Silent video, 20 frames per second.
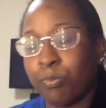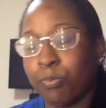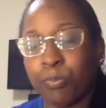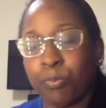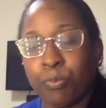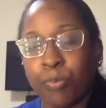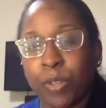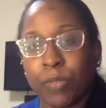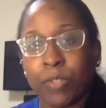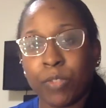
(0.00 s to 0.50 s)

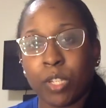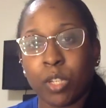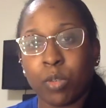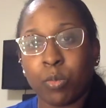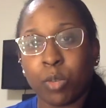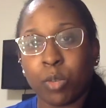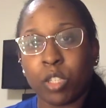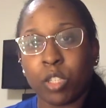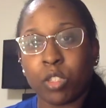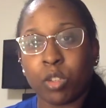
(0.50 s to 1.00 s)
15
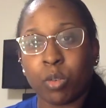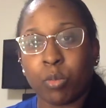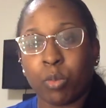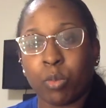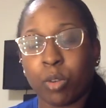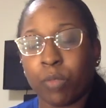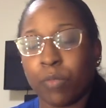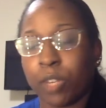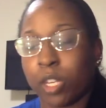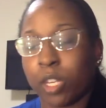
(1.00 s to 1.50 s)
weeks, so
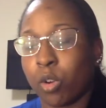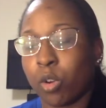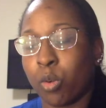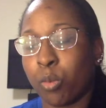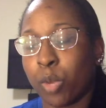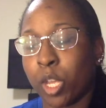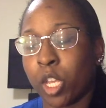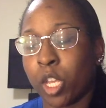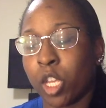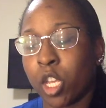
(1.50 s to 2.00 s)
one video a
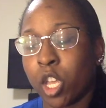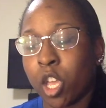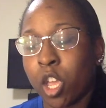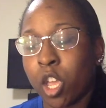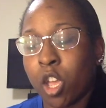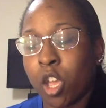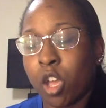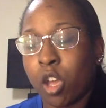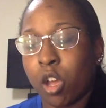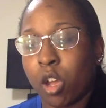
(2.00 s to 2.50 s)
week,
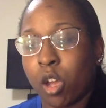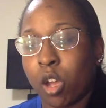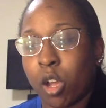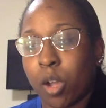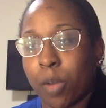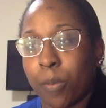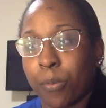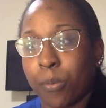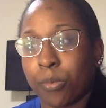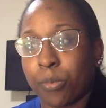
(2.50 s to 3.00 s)

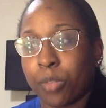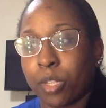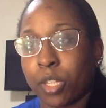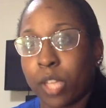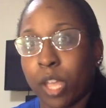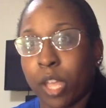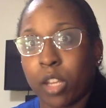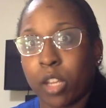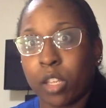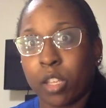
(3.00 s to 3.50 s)

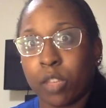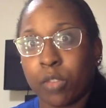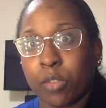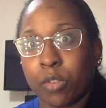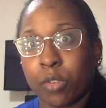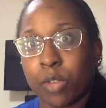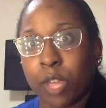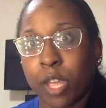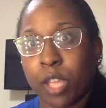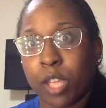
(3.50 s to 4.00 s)
kind of give you
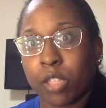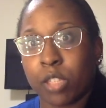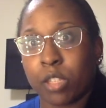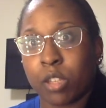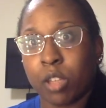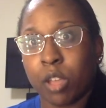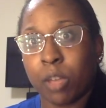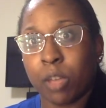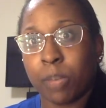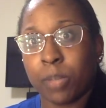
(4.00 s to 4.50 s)
guys an
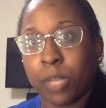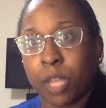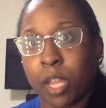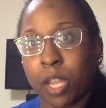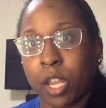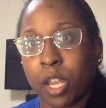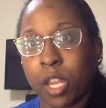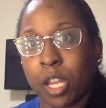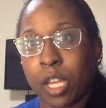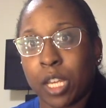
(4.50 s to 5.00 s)

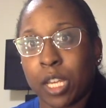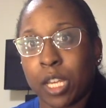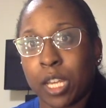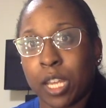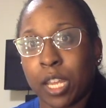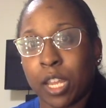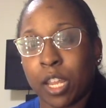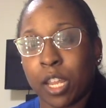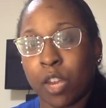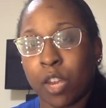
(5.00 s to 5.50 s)
update
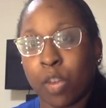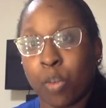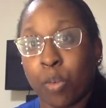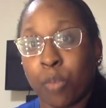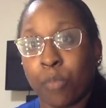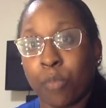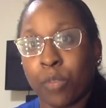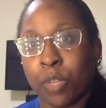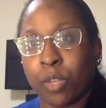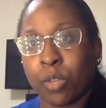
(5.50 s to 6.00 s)
and a
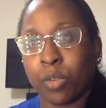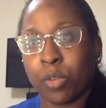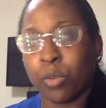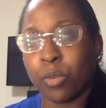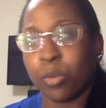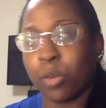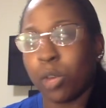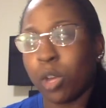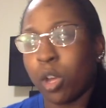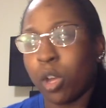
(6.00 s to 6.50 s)

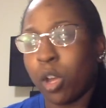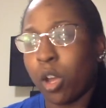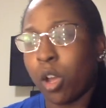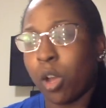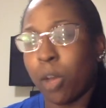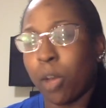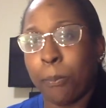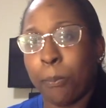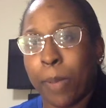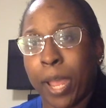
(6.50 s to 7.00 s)
review
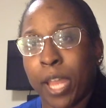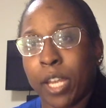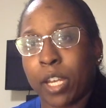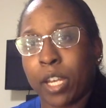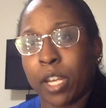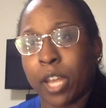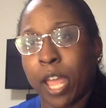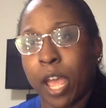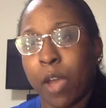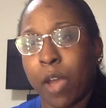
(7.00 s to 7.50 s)
of Byte
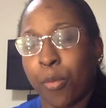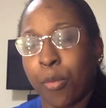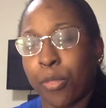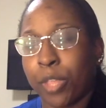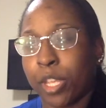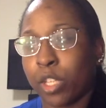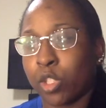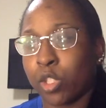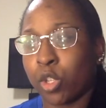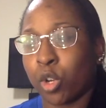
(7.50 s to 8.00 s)
and how
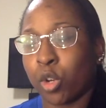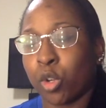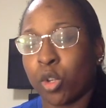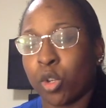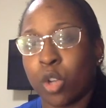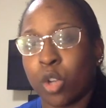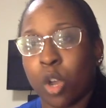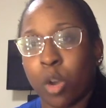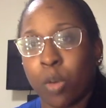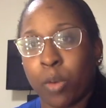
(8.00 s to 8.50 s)
things are
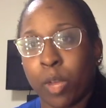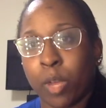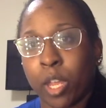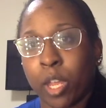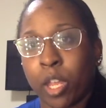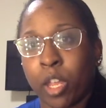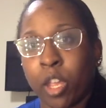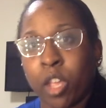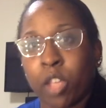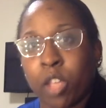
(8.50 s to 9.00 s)

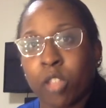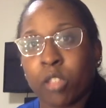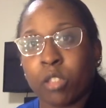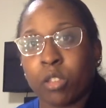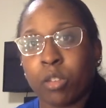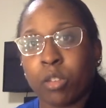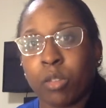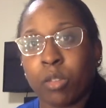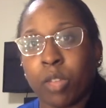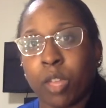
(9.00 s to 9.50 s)
going,
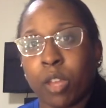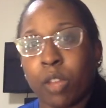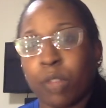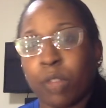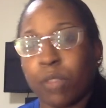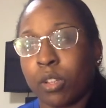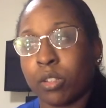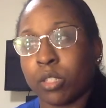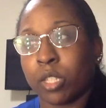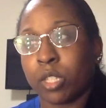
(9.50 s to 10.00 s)
so that if
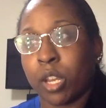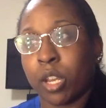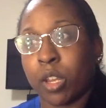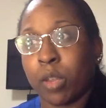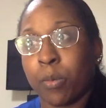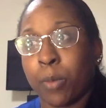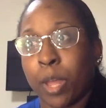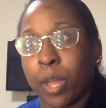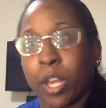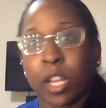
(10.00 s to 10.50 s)
there's
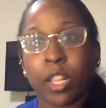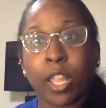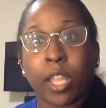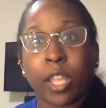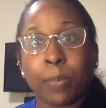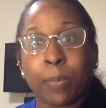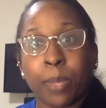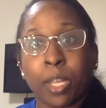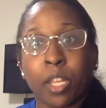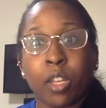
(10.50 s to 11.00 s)
anybody like
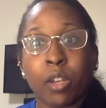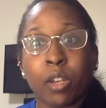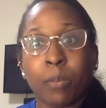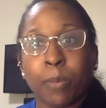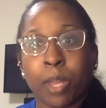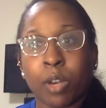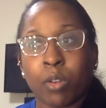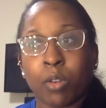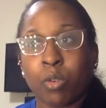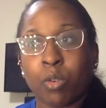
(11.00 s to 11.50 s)
me in the
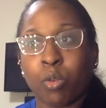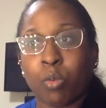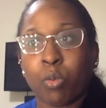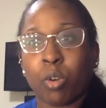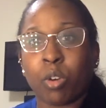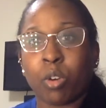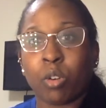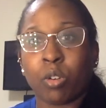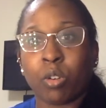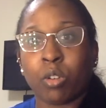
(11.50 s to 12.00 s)
medical
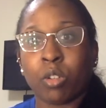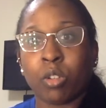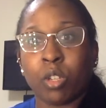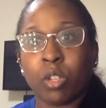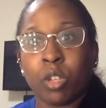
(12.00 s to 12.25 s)
world